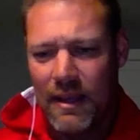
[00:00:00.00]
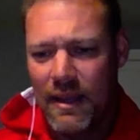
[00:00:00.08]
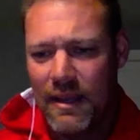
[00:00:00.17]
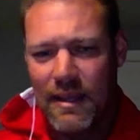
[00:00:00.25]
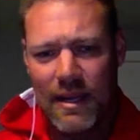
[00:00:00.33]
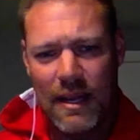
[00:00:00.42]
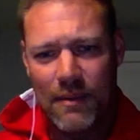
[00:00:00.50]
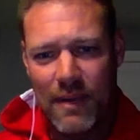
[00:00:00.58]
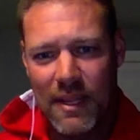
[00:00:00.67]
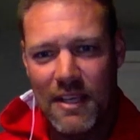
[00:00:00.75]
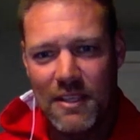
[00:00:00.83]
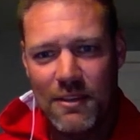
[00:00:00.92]
and then I
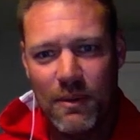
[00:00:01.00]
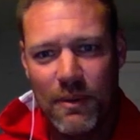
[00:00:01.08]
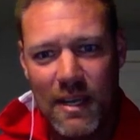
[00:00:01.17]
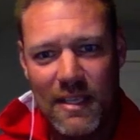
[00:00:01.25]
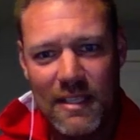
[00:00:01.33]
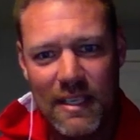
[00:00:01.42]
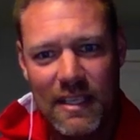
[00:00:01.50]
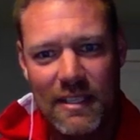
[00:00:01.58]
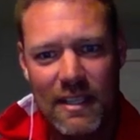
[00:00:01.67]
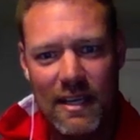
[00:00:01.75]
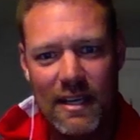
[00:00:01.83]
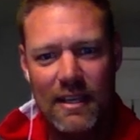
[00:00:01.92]
realized who it was, and
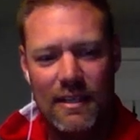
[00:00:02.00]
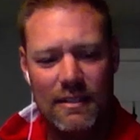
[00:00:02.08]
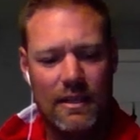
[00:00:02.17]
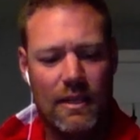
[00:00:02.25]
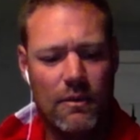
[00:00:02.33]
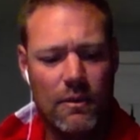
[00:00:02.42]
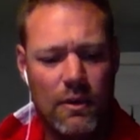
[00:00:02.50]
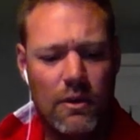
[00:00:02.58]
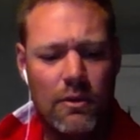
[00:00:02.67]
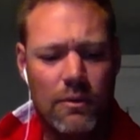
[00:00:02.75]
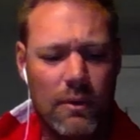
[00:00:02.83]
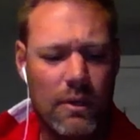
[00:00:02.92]
he's like,
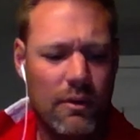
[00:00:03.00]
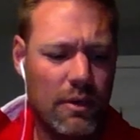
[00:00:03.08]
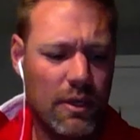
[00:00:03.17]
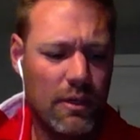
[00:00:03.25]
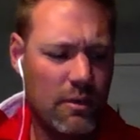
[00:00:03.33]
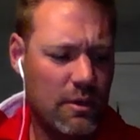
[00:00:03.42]
who are you?